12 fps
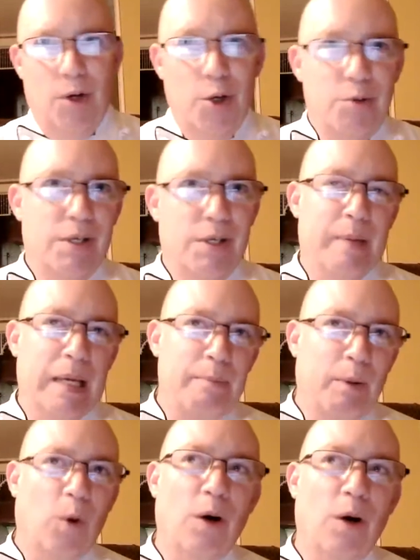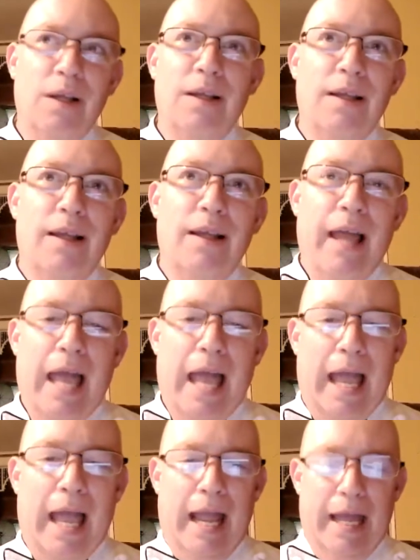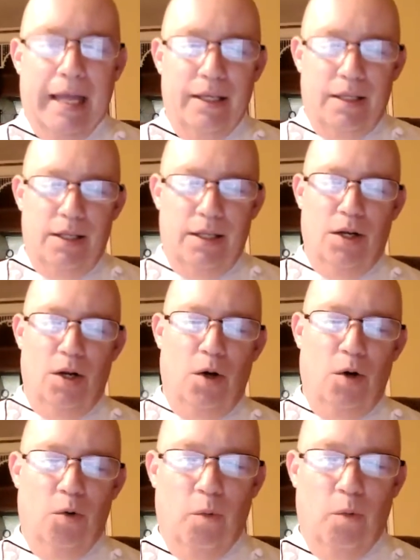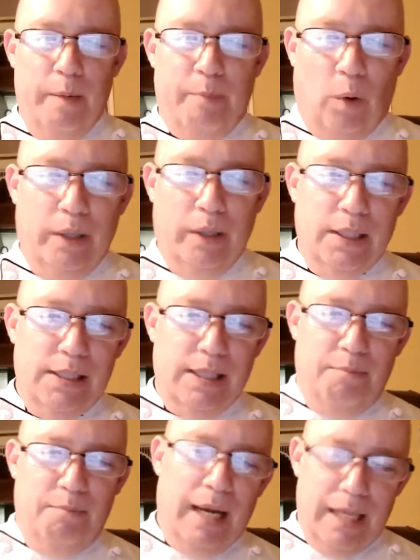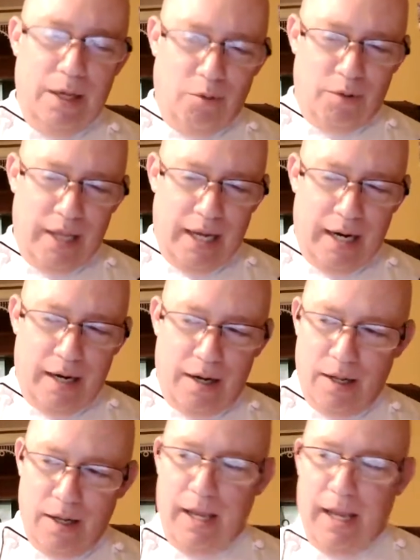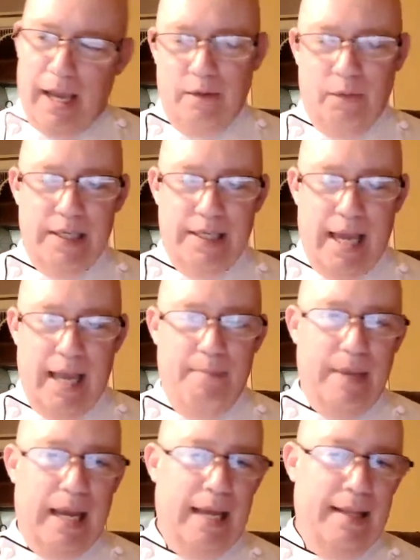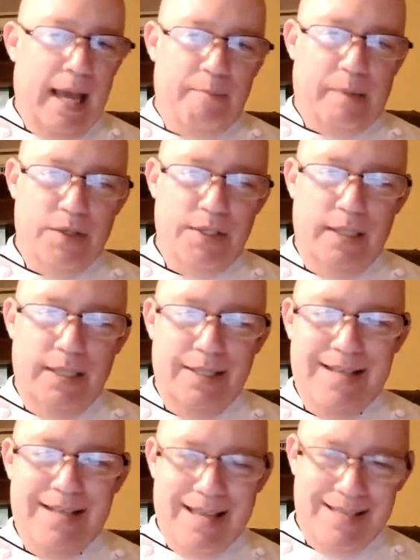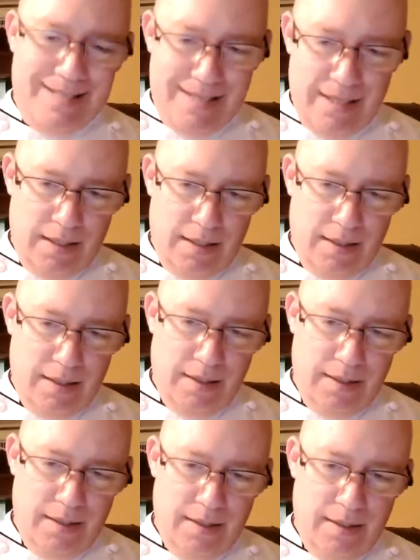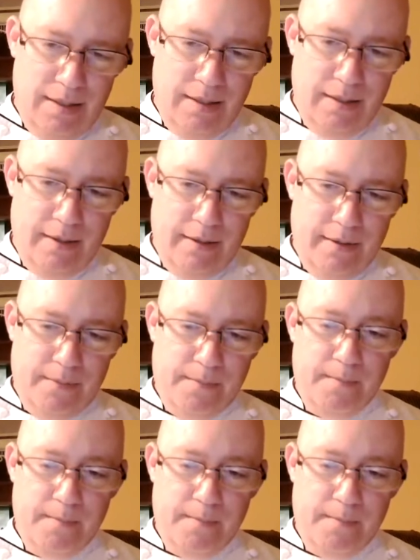rude to people, and we point to somebody over there and we say, man, that person is dense. Mm.